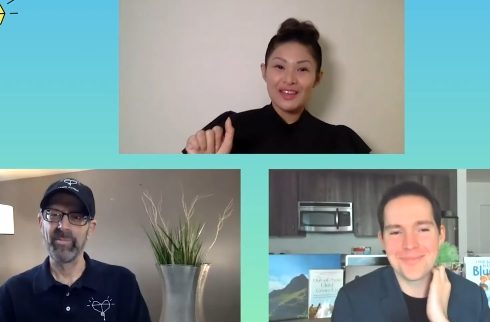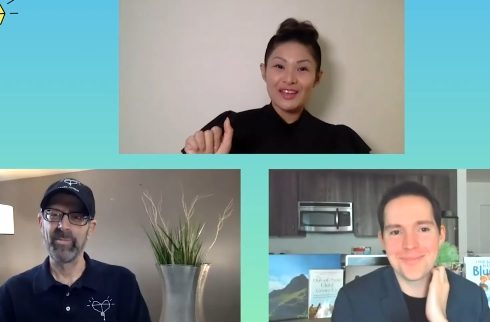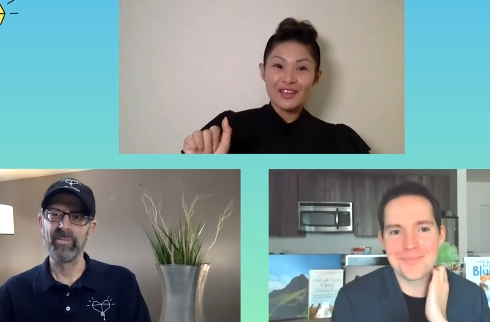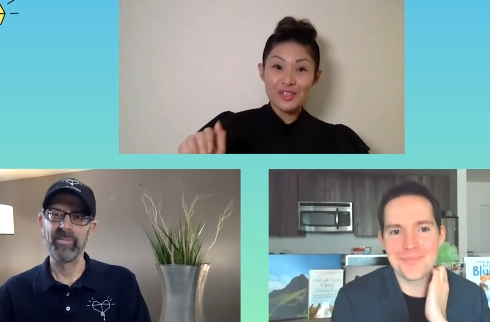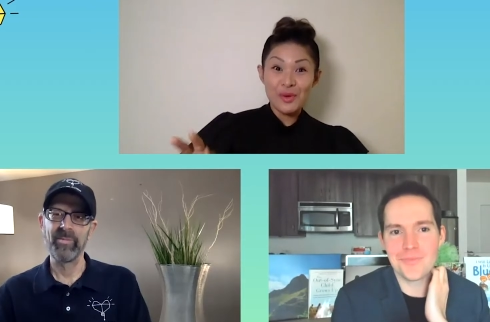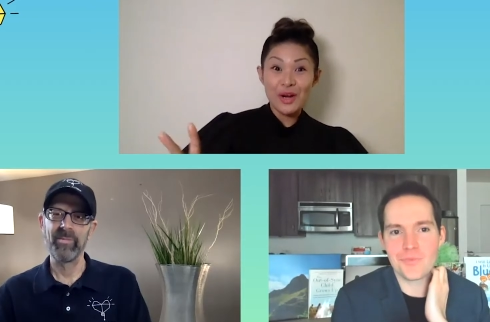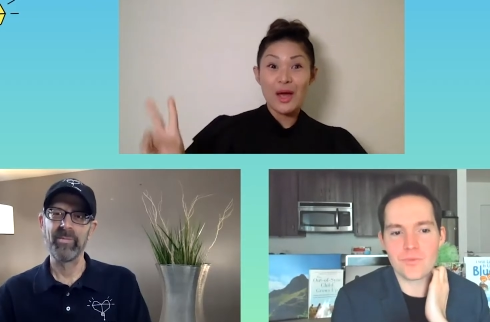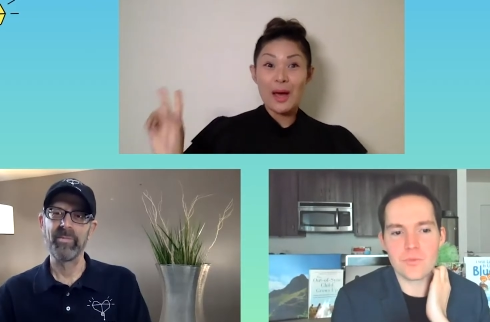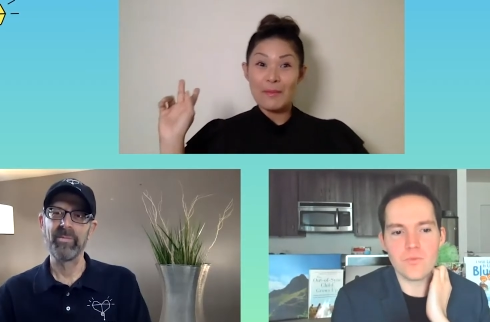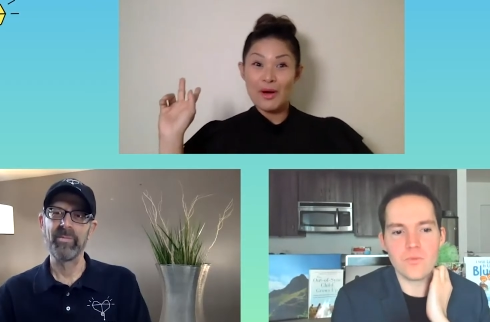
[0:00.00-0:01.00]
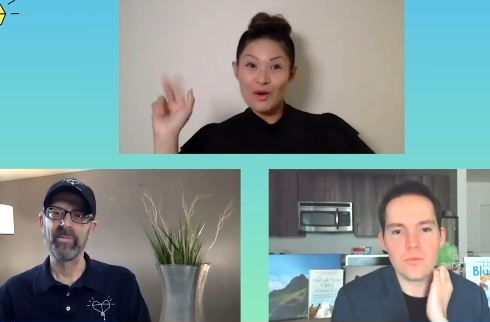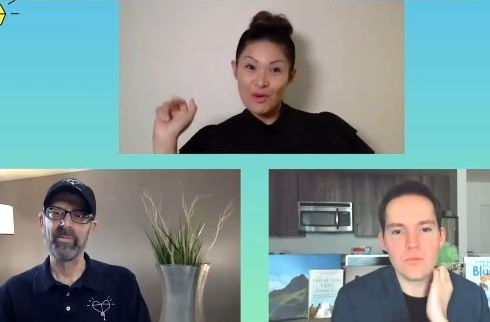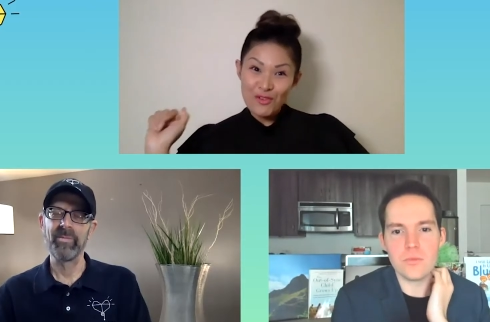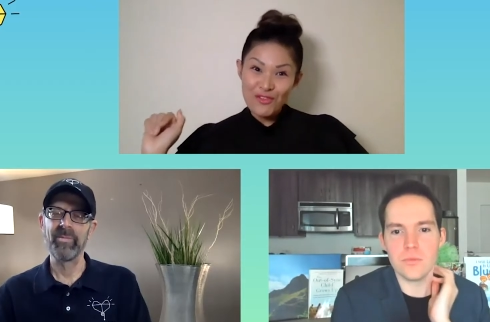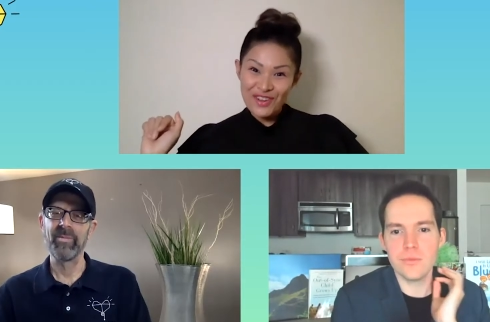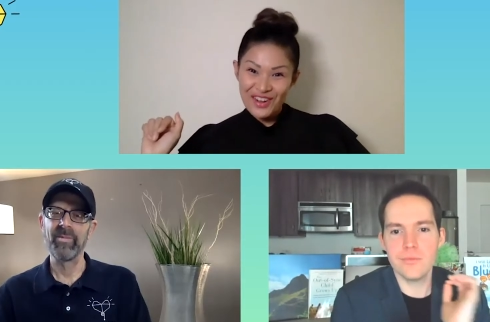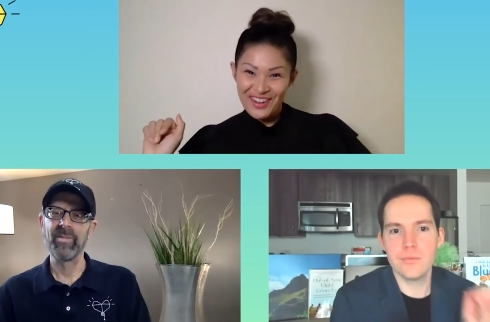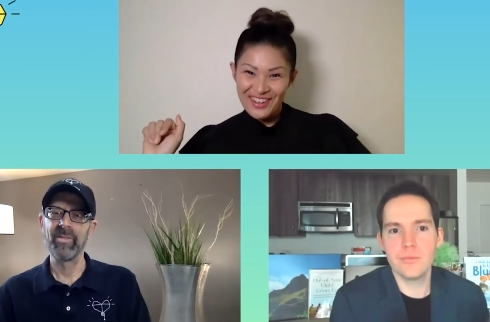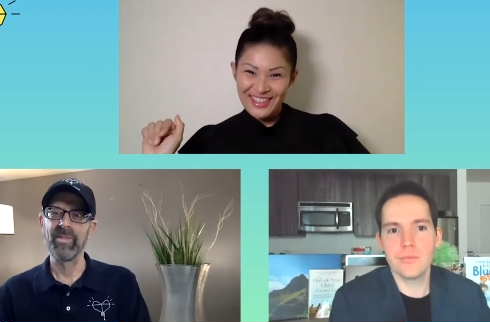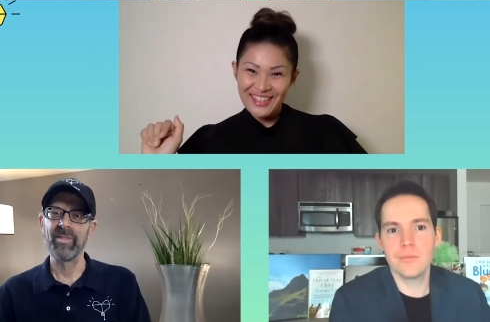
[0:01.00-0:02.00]
Speaker 1: you want to come
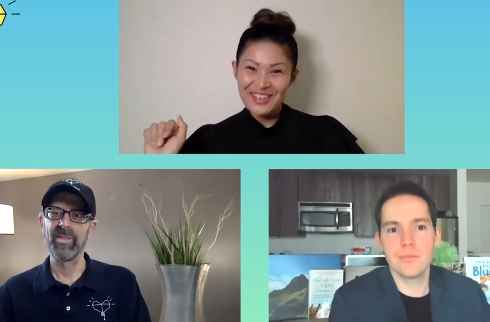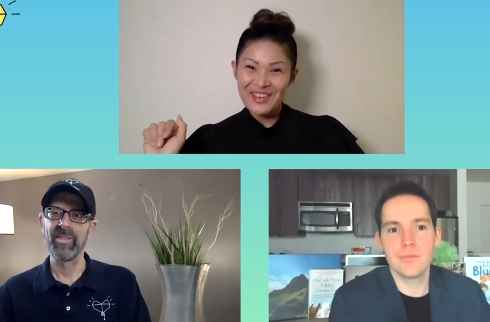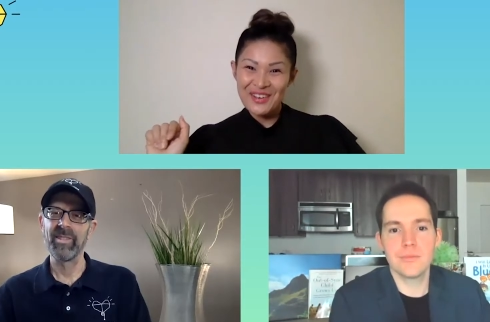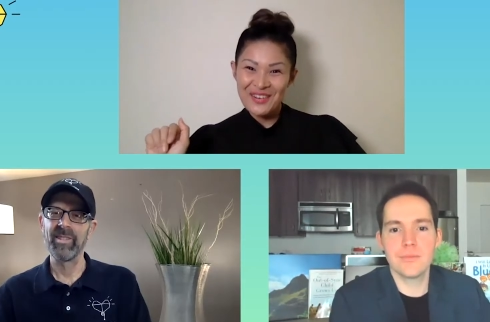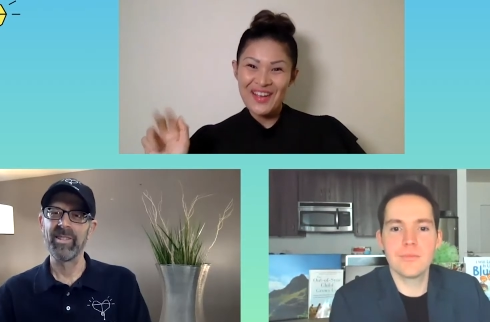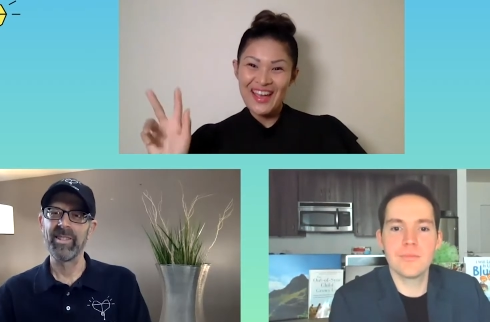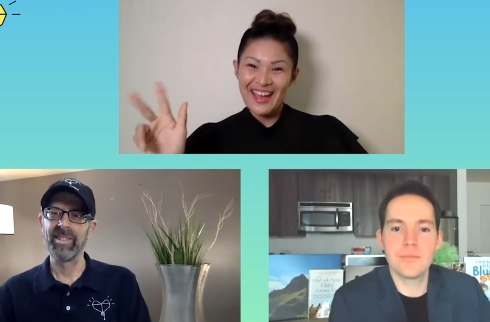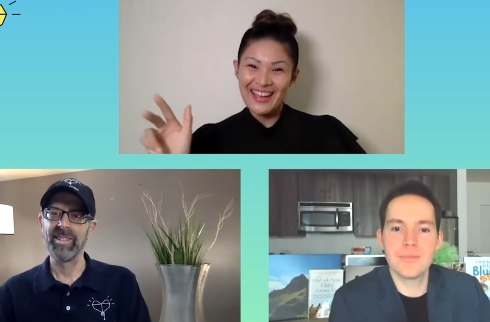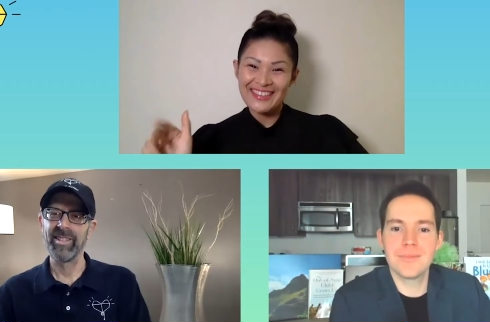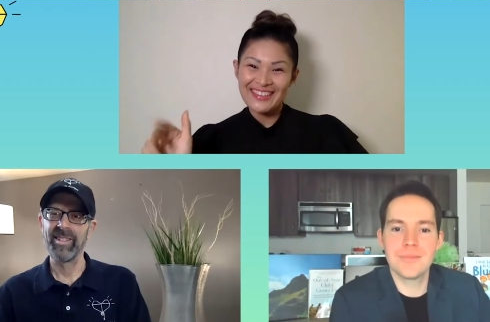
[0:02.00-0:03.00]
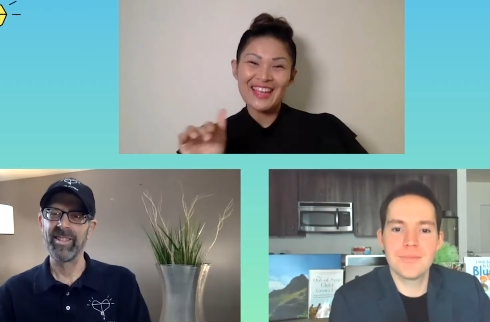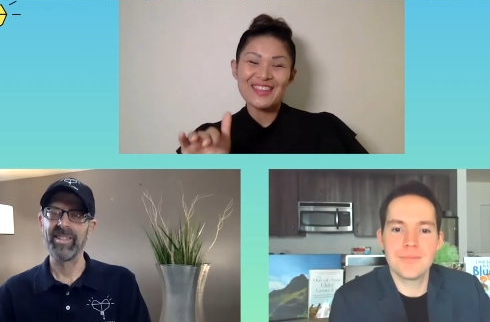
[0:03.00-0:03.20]
over, you know, and that mm-hmm.